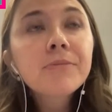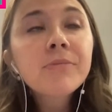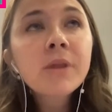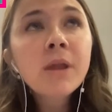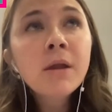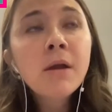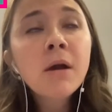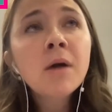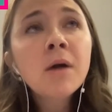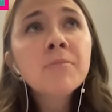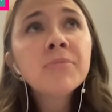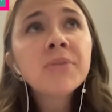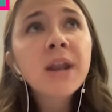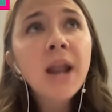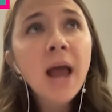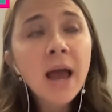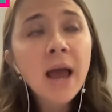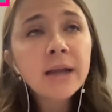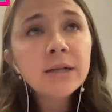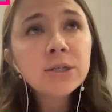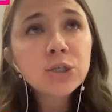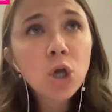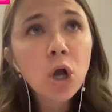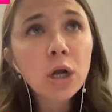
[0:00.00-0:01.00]
that
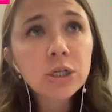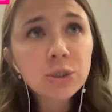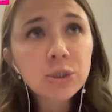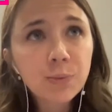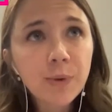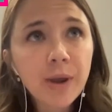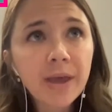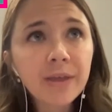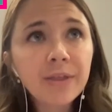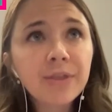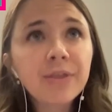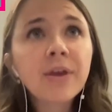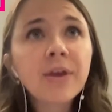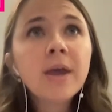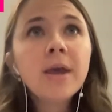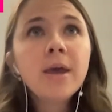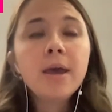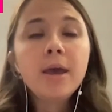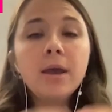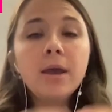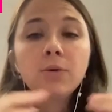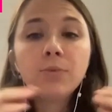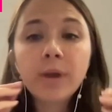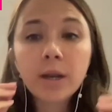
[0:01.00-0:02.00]
I talked with
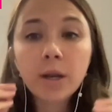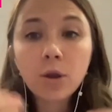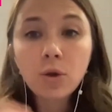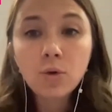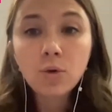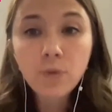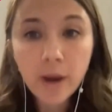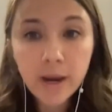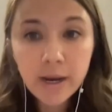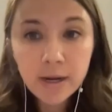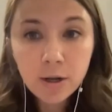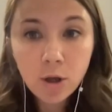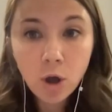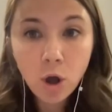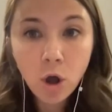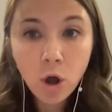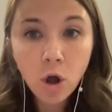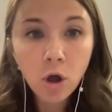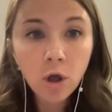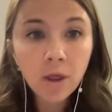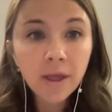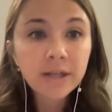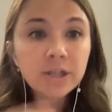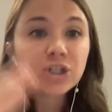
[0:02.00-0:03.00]
and we had a great
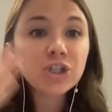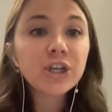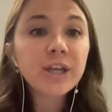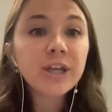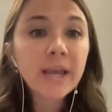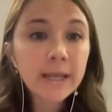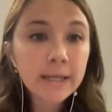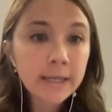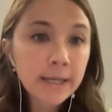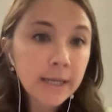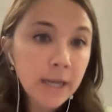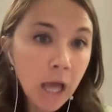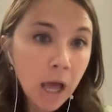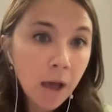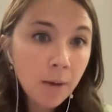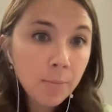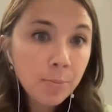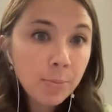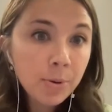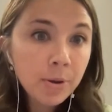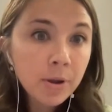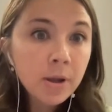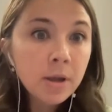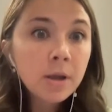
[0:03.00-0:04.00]
call and she ended up
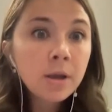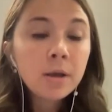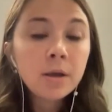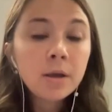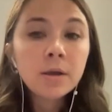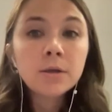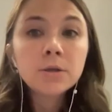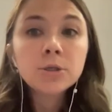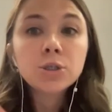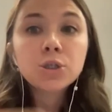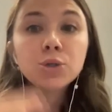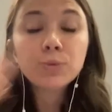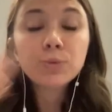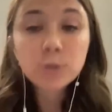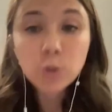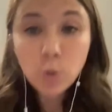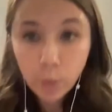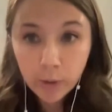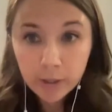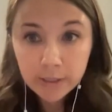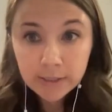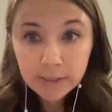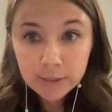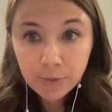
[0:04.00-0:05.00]
she was
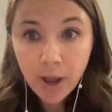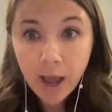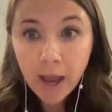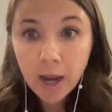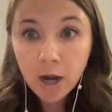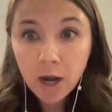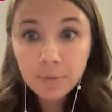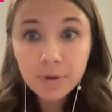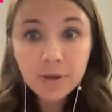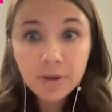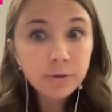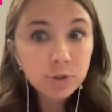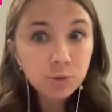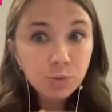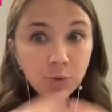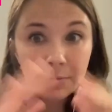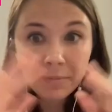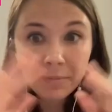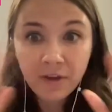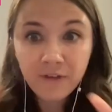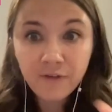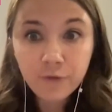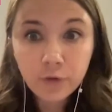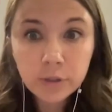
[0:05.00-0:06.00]
going to hire me. It was one of
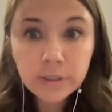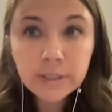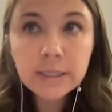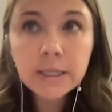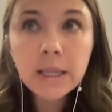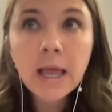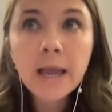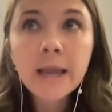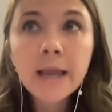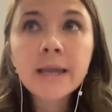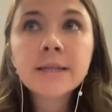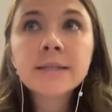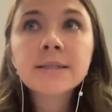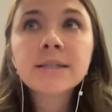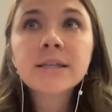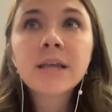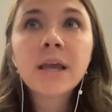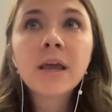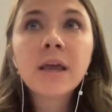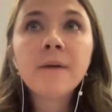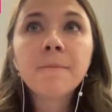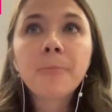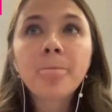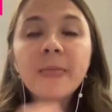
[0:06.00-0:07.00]
my first clients,
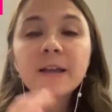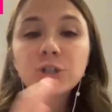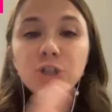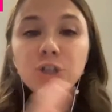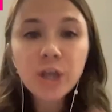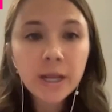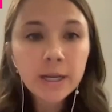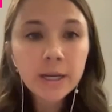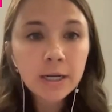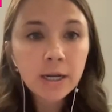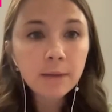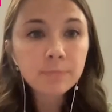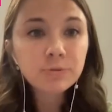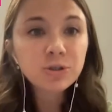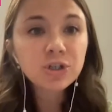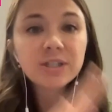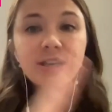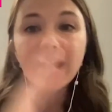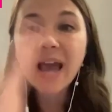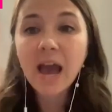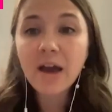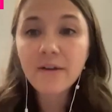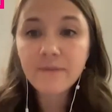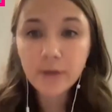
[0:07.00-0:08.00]
and she ended up just
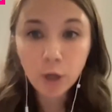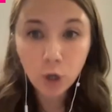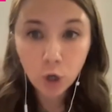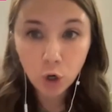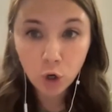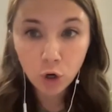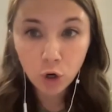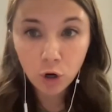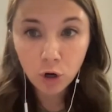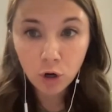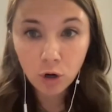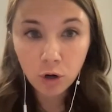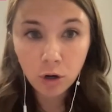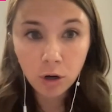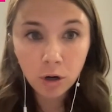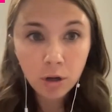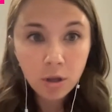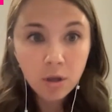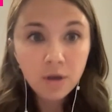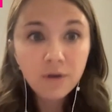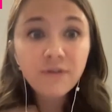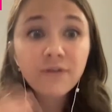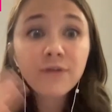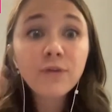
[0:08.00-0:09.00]
having her
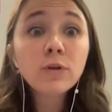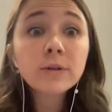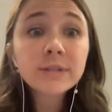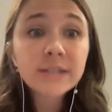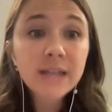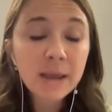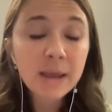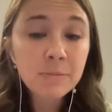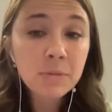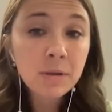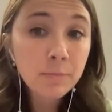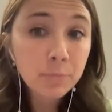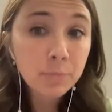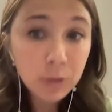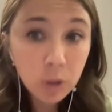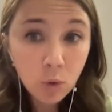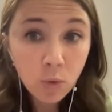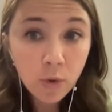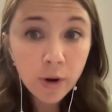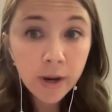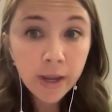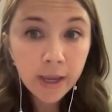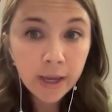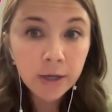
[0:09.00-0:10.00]
full-time
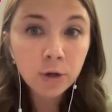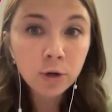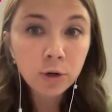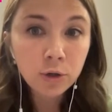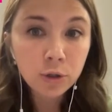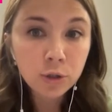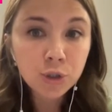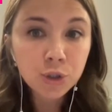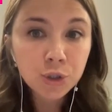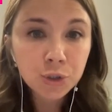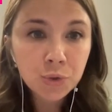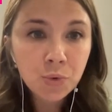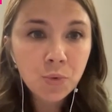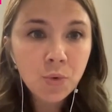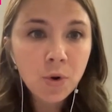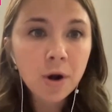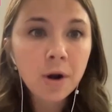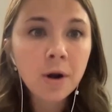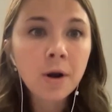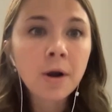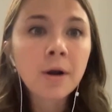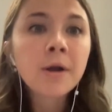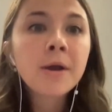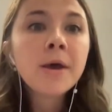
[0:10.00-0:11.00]
employee in her
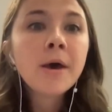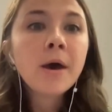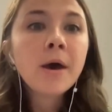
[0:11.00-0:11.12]
store